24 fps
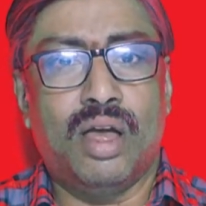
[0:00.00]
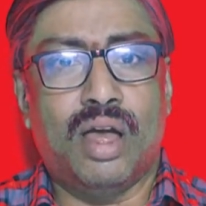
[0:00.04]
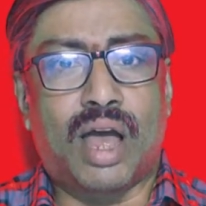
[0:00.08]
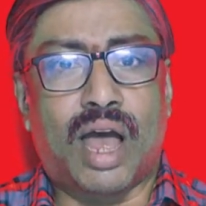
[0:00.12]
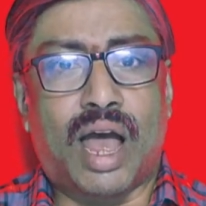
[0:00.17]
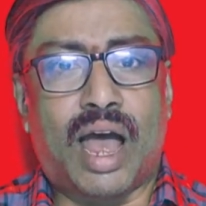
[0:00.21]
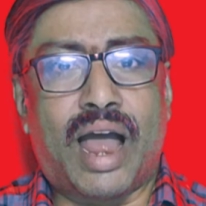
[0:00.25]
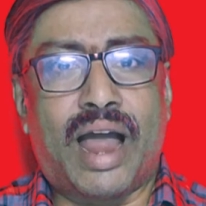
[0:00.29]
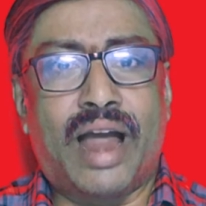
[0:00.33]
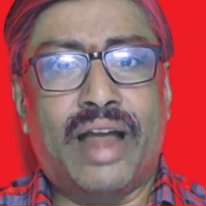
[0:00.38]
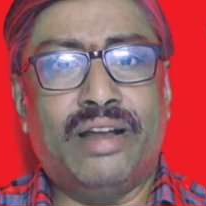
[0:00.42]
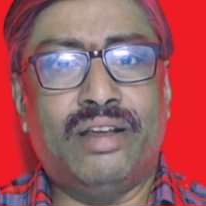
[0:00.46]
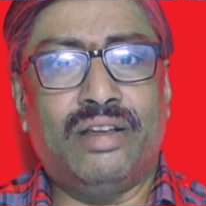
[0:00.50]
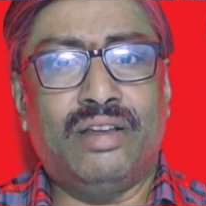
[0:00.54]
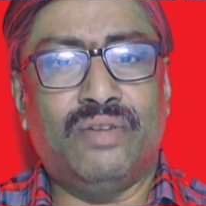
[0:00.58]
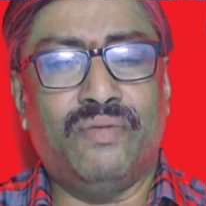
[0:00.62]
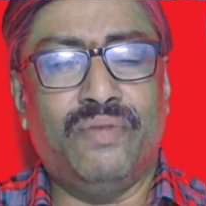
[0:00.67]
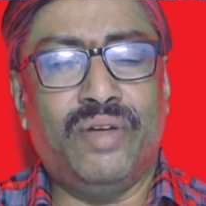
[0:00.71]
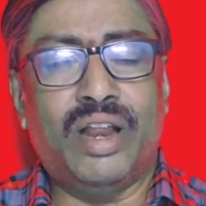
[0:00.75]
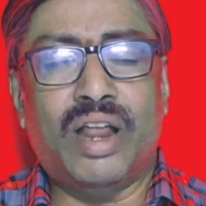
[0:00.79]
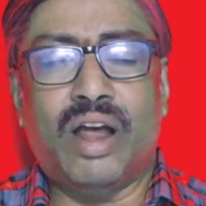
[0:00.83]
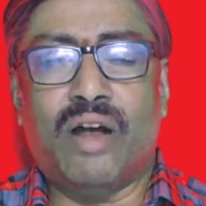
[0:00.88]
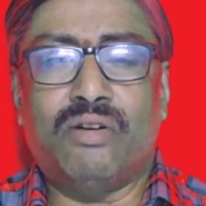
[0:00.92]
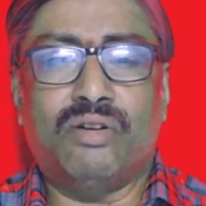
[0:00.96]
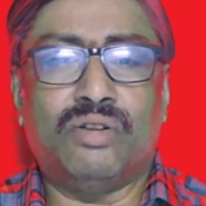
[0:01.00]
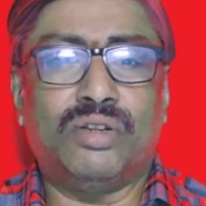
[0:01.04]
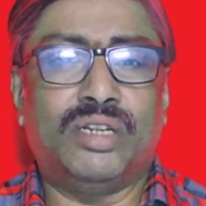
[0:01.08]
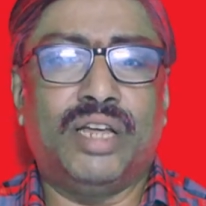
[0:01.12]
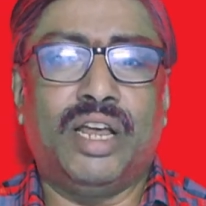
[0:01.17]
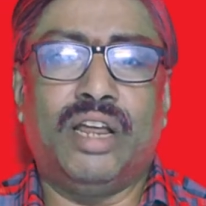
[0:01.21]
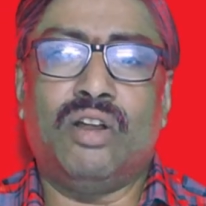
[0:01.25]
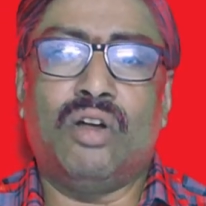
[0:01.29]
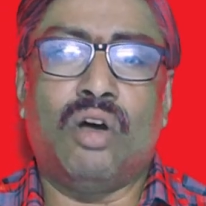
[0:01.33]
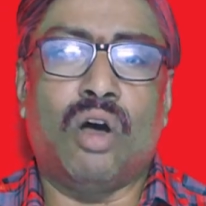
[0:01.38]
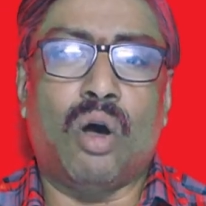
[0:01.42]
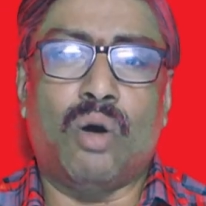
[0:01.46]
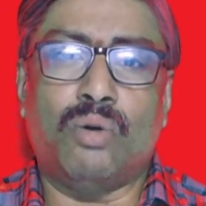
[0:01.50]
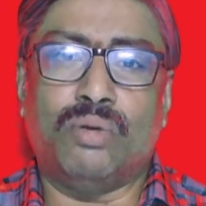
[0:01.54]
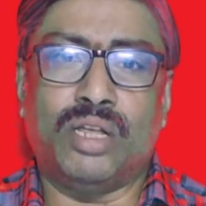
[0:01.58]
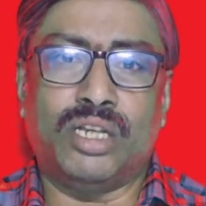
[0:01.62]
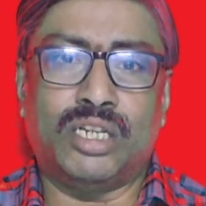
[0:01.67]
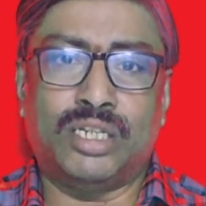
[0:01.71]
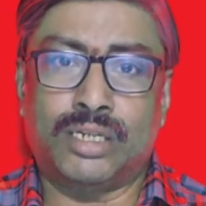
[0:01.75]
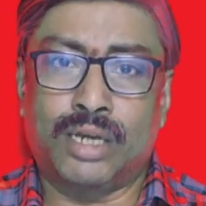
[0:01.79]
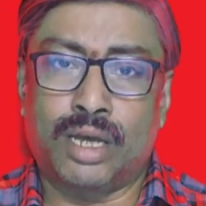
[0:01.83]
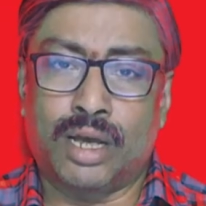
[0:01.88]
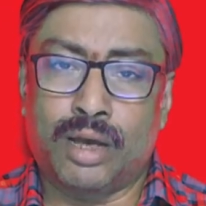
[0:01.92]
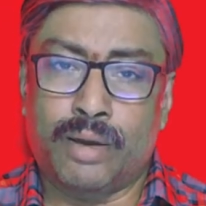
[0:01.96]
and we'll have to see how
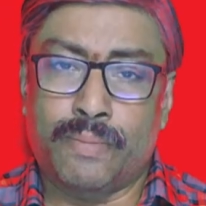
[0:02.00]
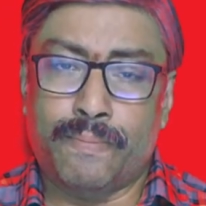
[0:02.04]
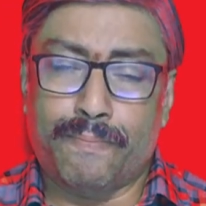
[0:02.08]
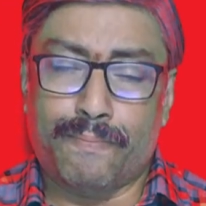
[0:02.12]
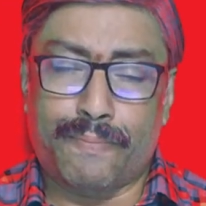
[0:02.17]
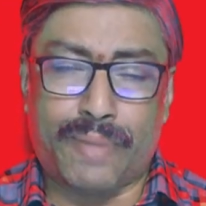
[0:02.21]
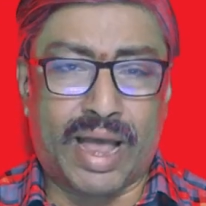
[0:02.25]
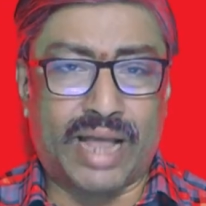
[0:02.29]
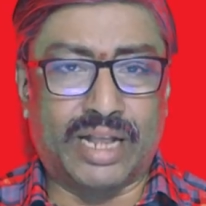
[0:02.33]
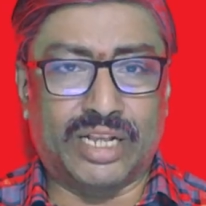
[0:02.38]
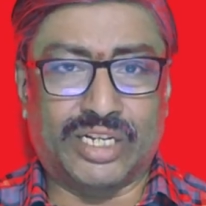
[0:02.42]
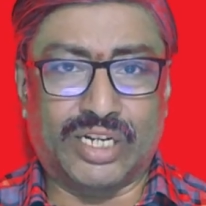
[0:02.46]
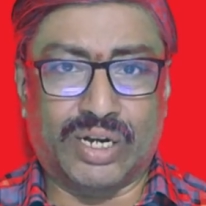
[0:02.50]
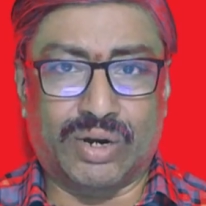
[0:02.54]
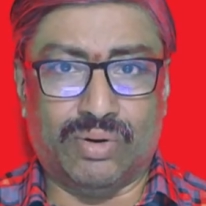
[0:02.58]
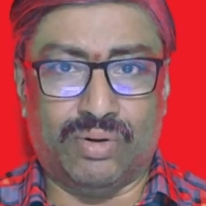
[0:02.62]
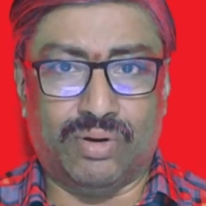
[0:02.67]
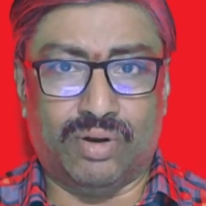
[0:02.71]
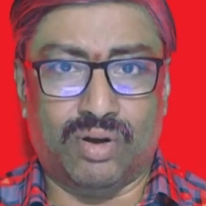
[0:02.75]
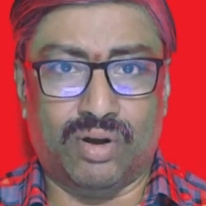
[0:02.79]
this pans out.